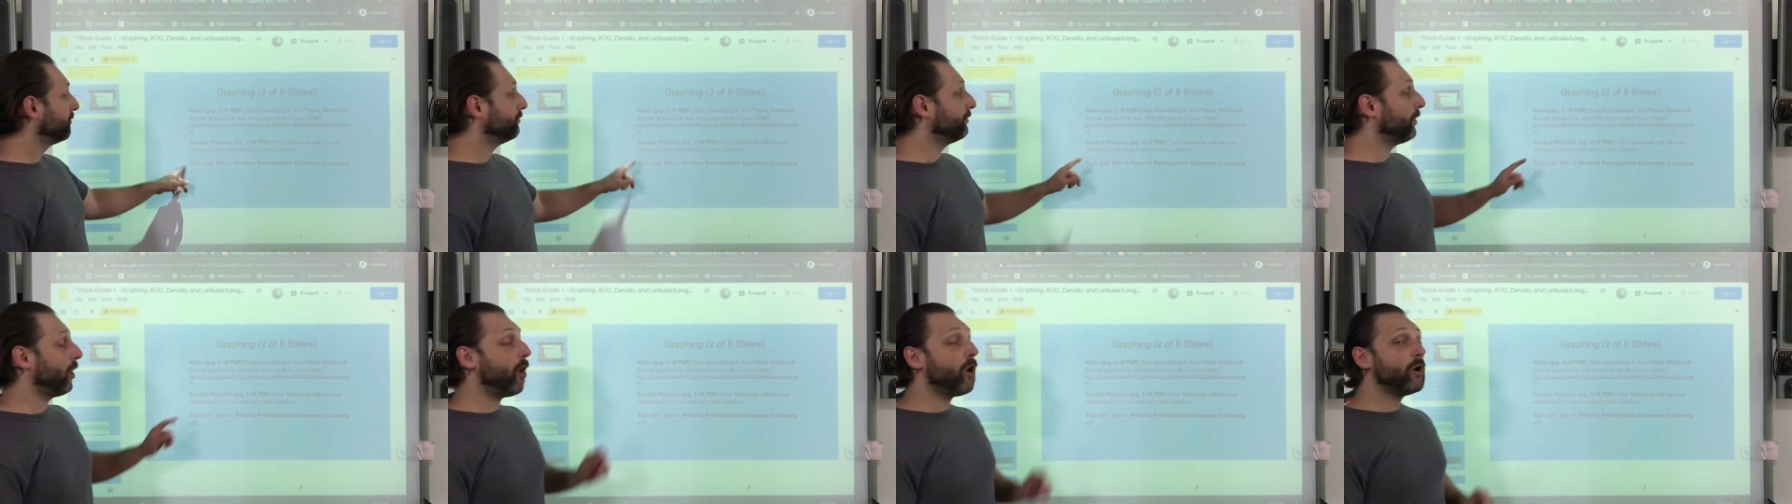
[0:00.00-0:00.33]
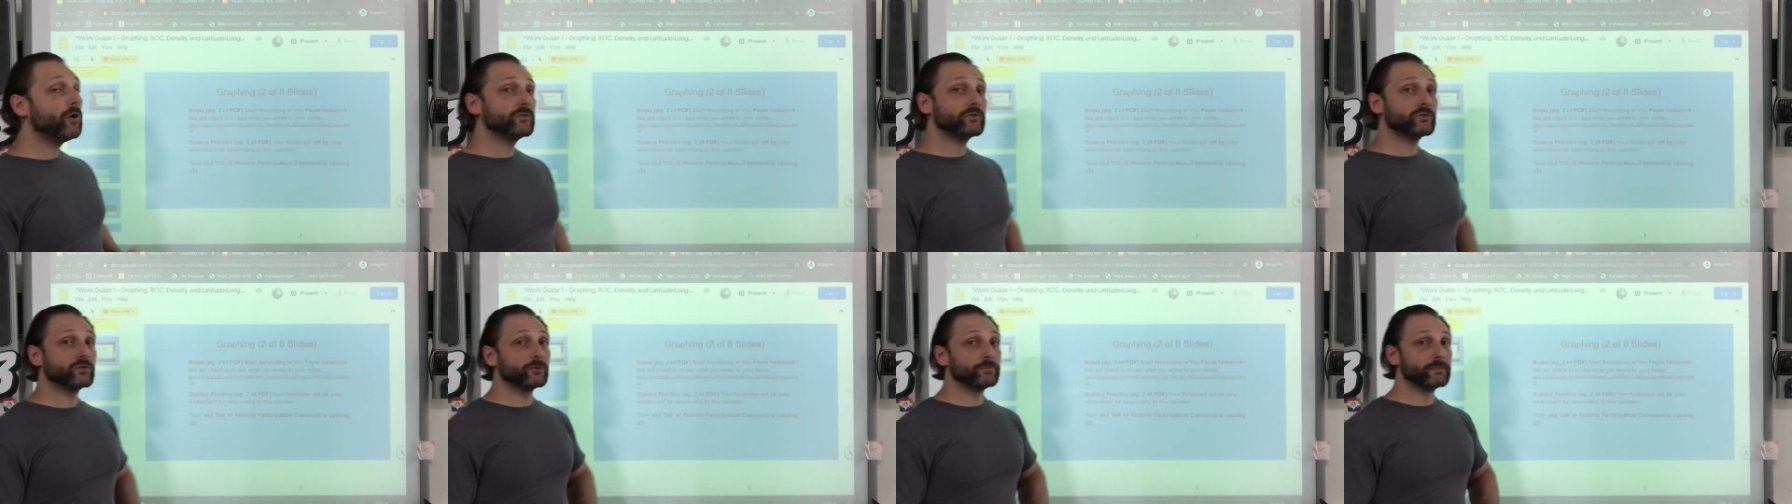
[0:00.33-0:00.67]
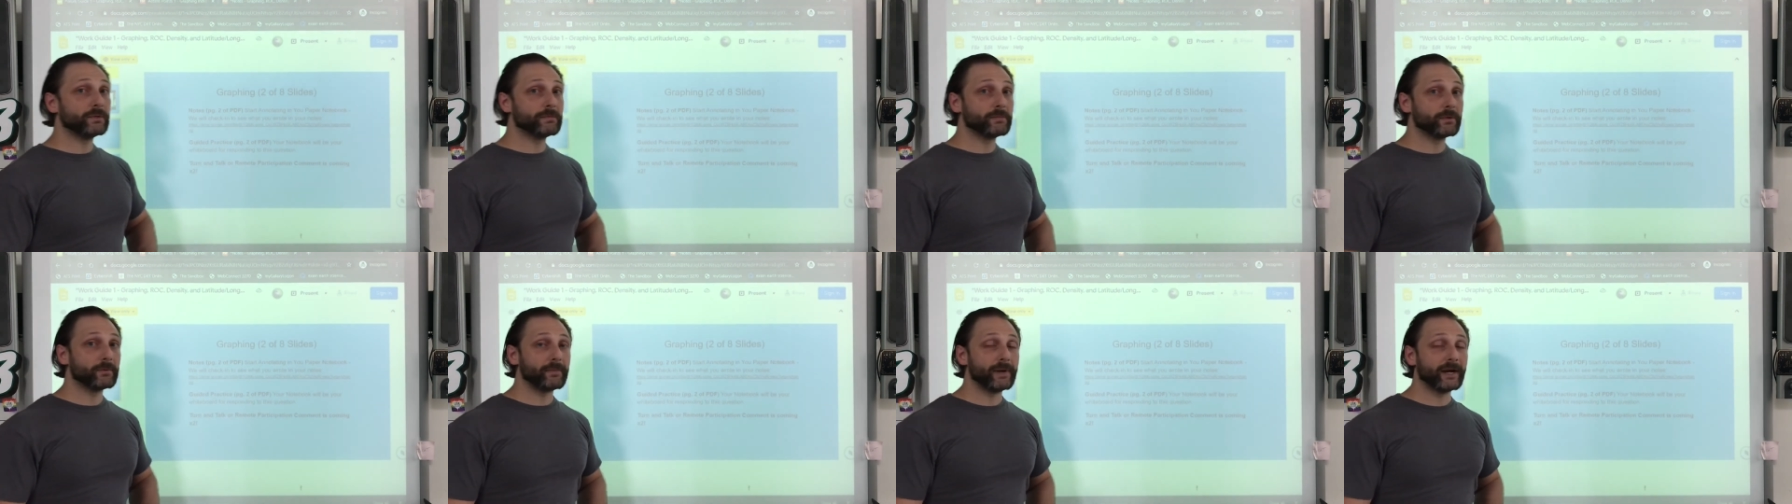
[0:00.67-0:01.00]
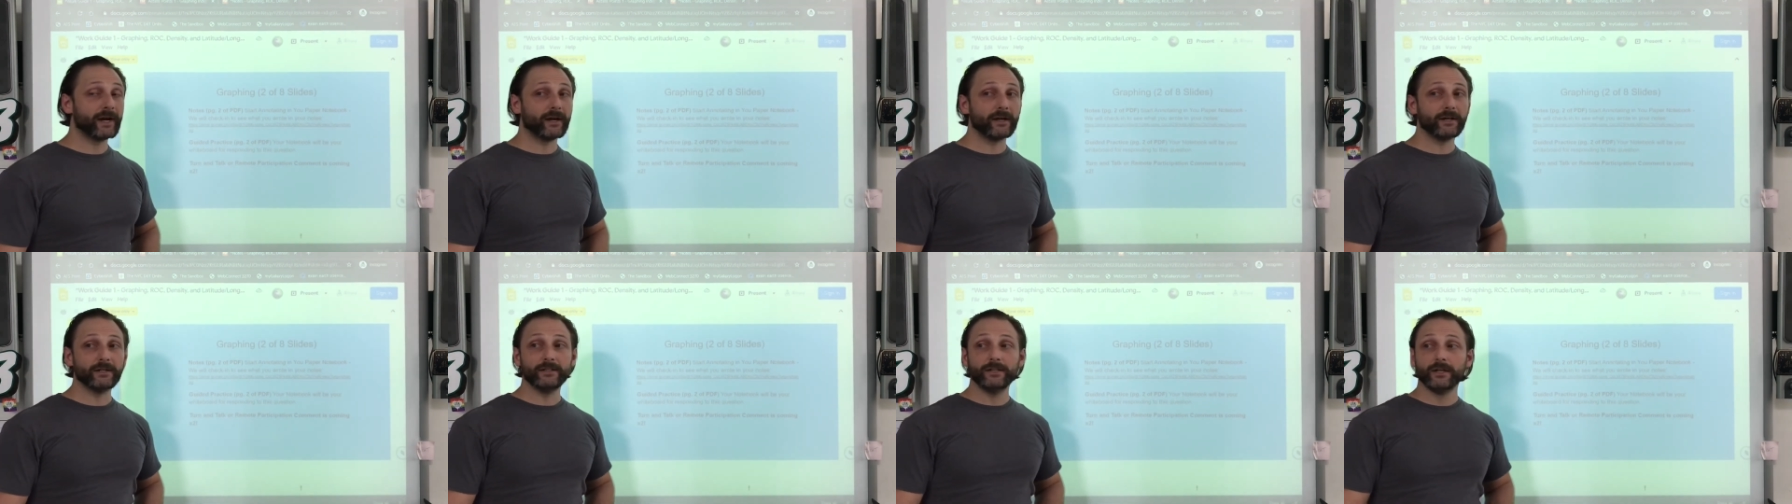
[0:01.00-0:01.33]
Also be
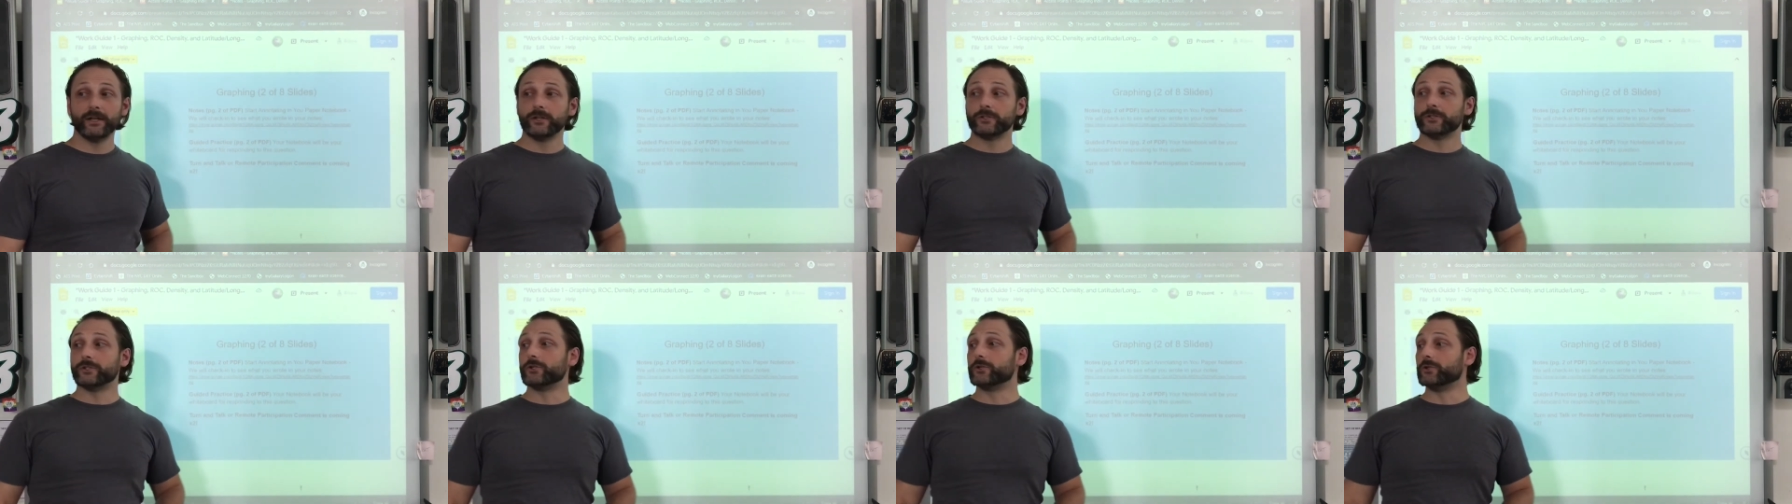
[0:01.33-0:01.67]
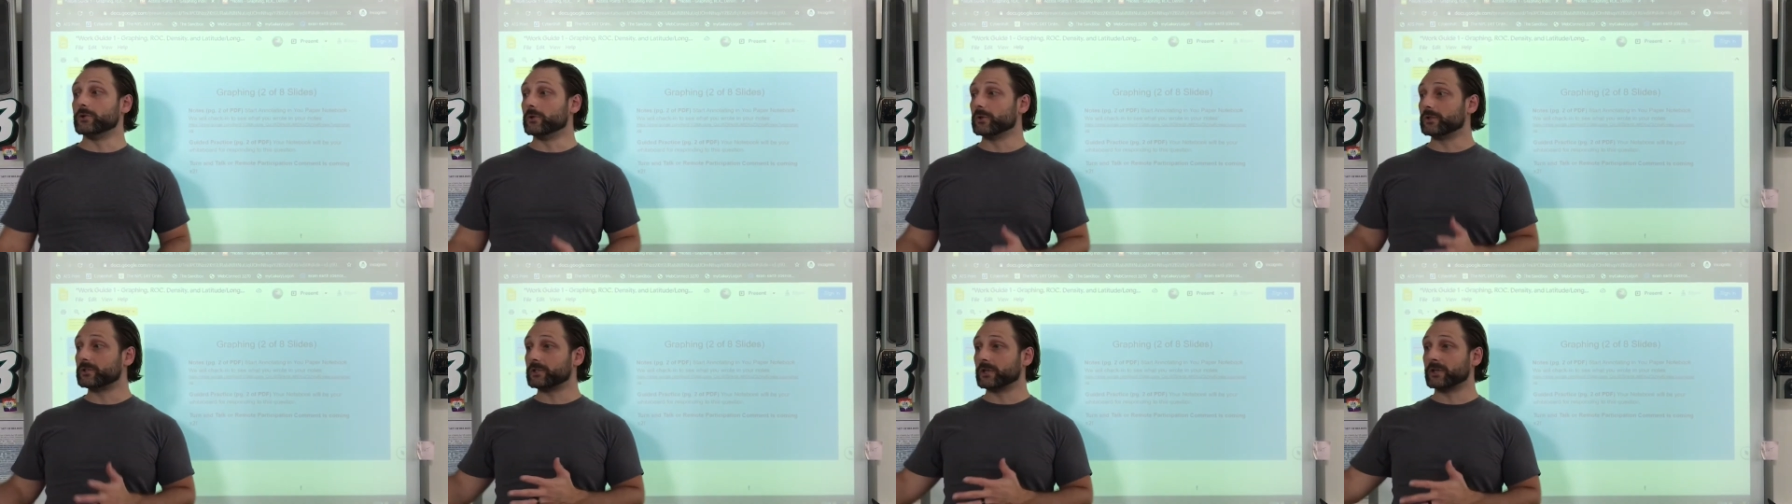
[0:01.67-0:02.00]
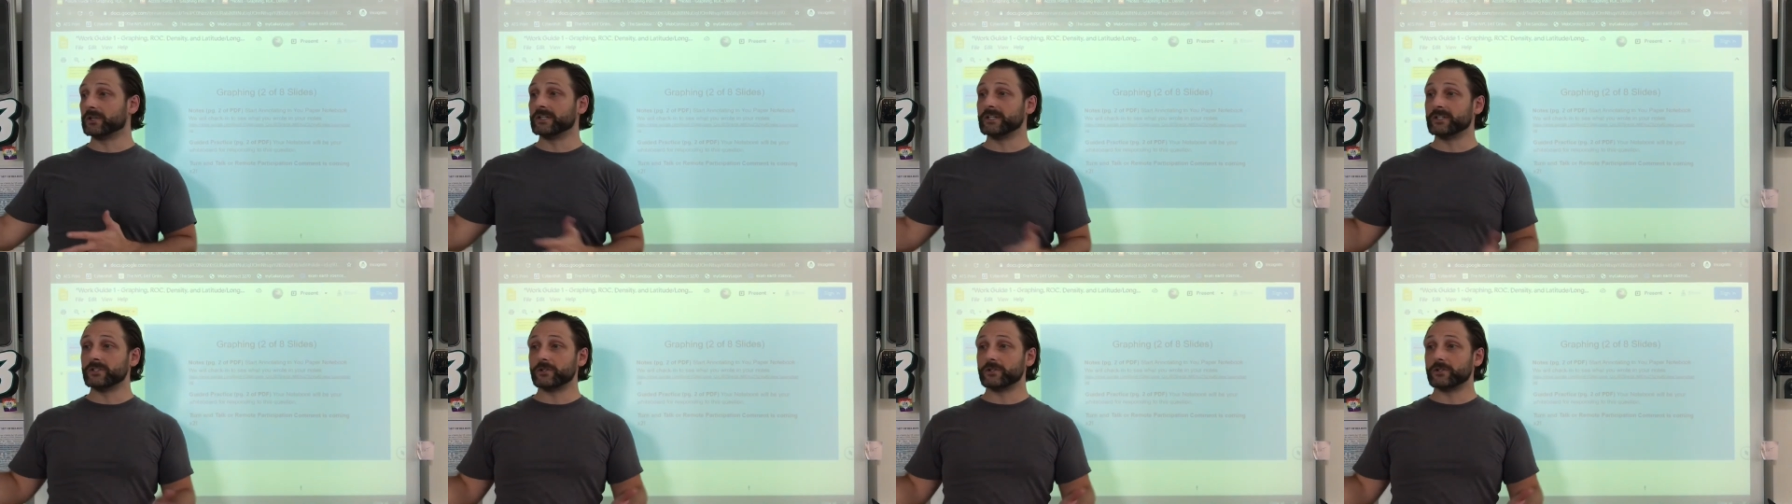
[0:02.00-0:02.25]
prepared to do a turn and